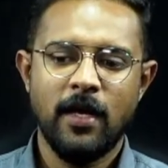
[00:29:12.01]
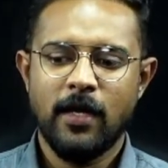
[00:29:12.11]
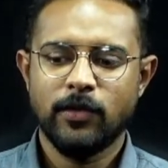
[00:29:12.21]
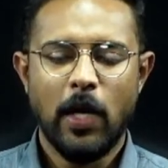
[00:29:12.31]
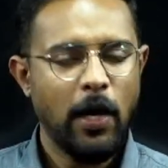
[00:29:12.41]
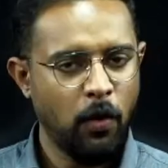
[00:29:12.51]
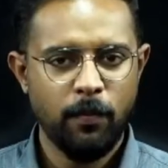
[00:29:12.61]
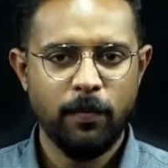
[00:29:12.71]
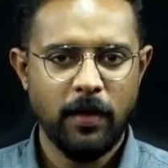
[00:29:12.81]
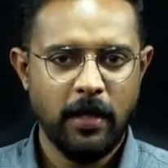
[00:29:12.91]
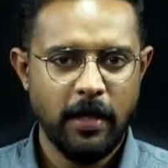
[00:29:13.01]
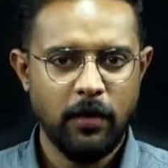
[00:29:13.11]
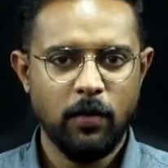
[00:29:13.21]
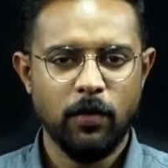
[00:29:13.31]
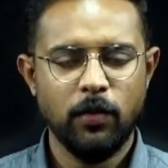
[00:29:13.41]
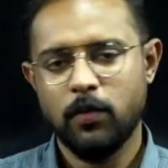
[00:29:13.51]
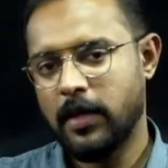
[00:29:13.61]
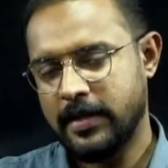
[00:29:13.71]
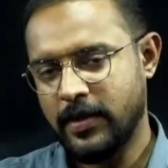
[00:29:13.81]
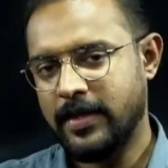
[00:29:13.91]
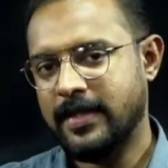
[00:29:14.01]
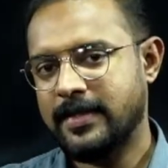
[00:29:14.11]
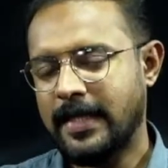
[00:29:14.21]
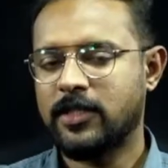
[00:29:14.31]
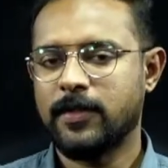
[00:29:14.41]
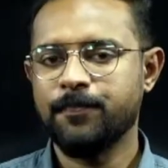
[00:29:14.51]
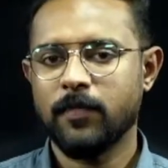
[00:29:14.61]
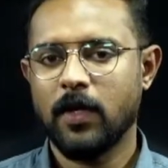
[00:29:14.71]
So I hope you enjoyed the session.